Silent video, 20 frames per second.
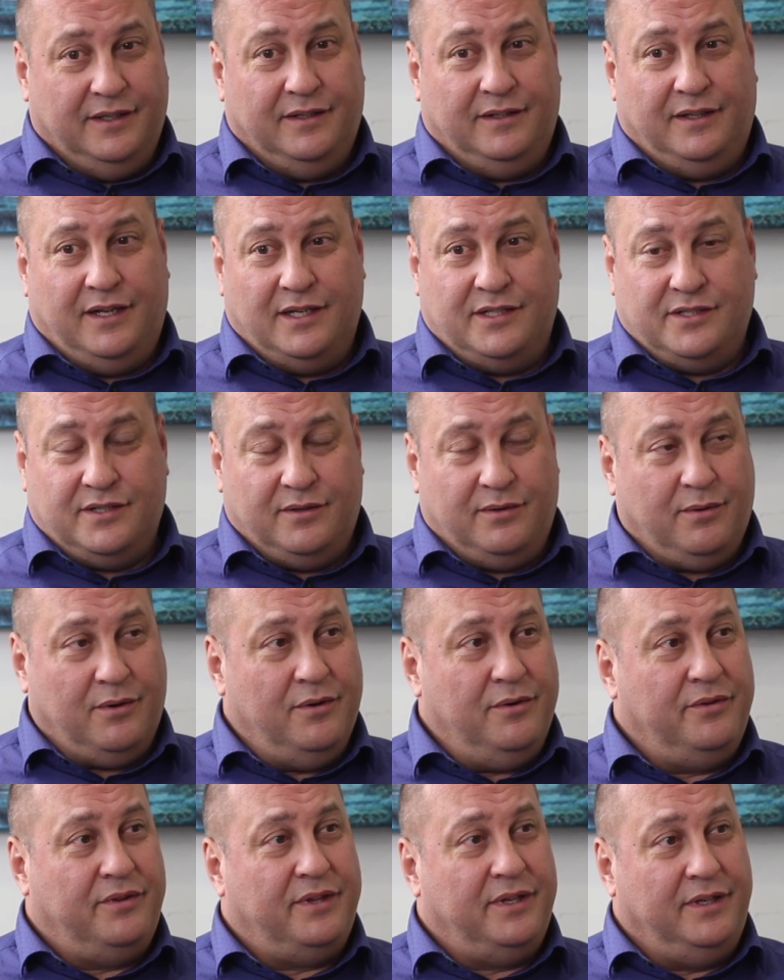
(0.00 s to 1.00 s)
lots of
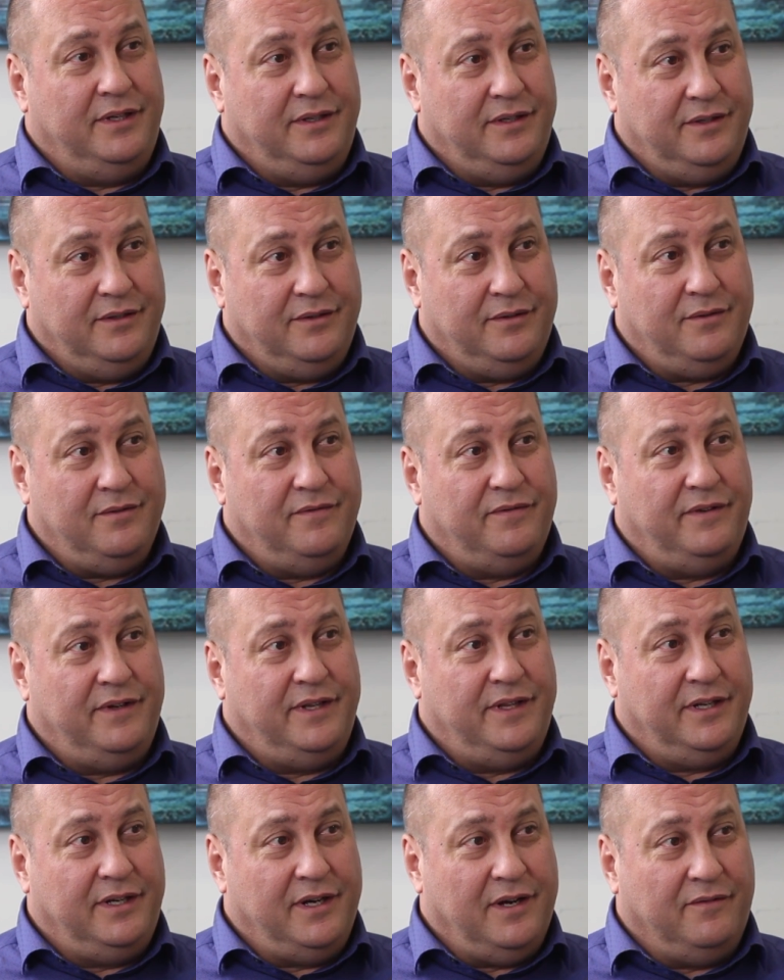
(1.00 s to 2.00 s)
growth, and hopefully
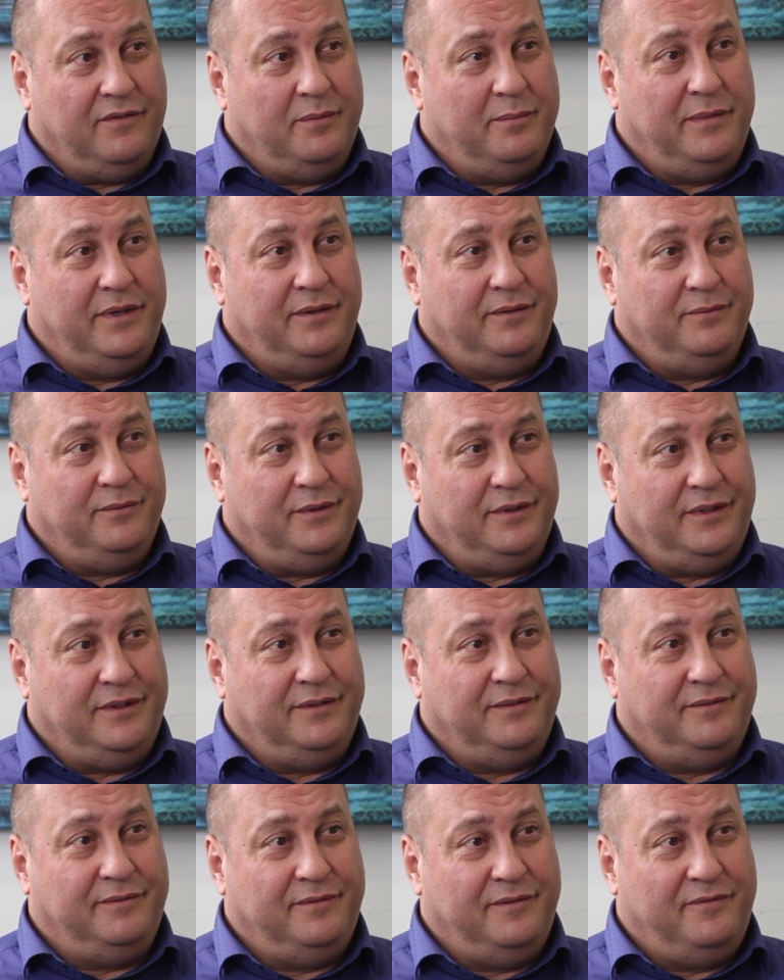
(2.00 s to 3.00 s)
the government
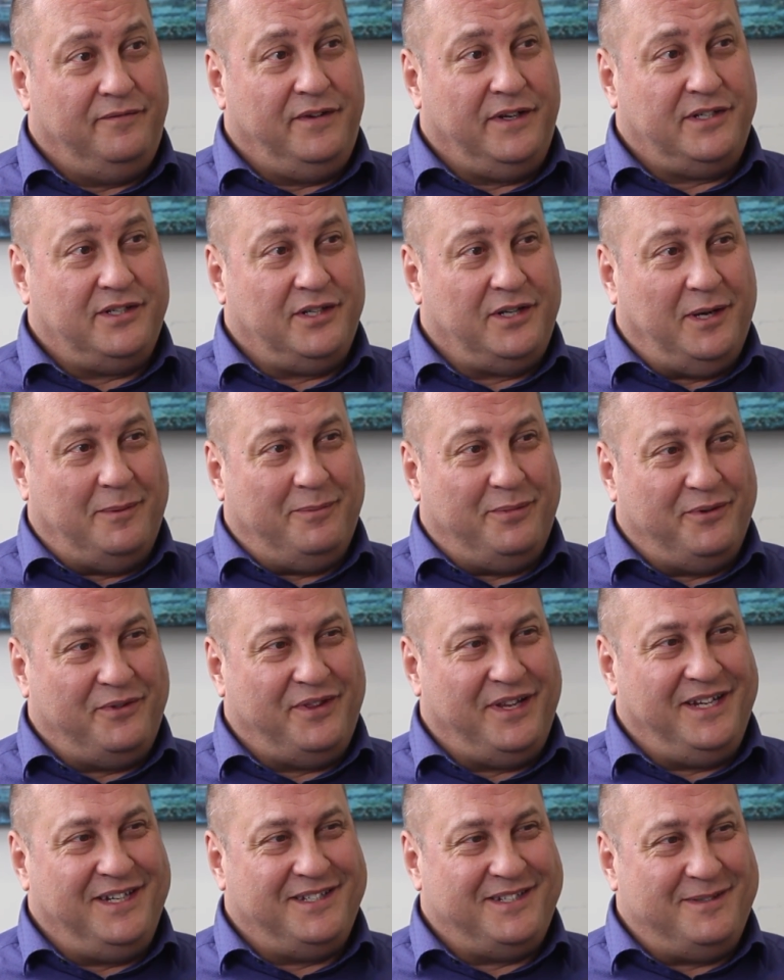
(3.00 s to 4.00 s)
will fix a couple
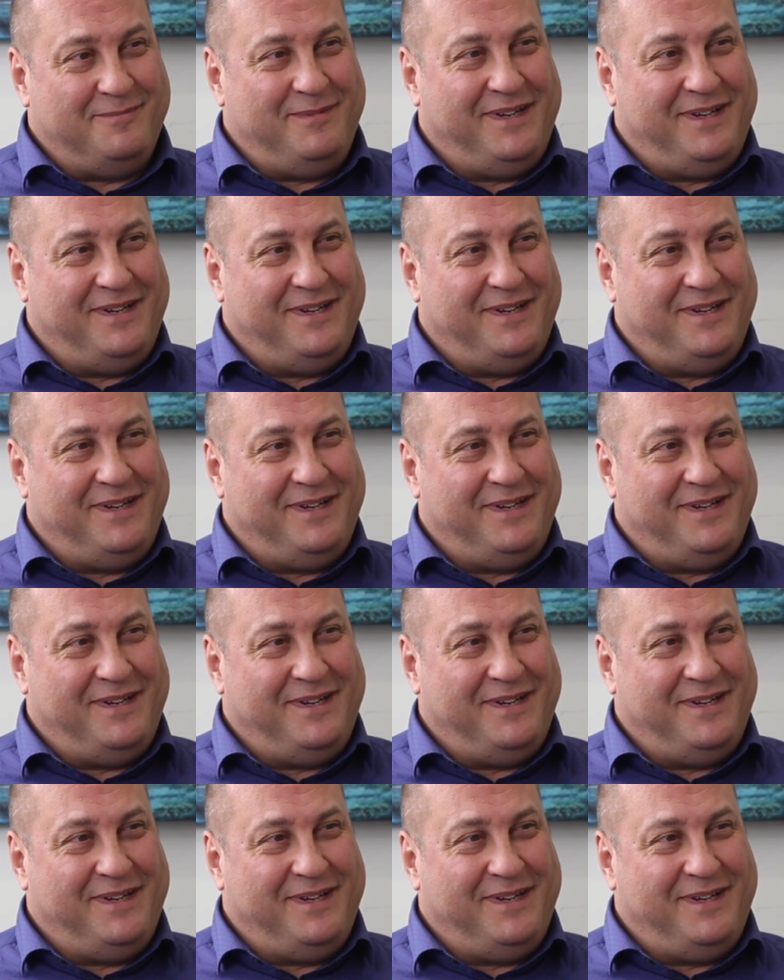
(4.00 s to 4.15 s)
things to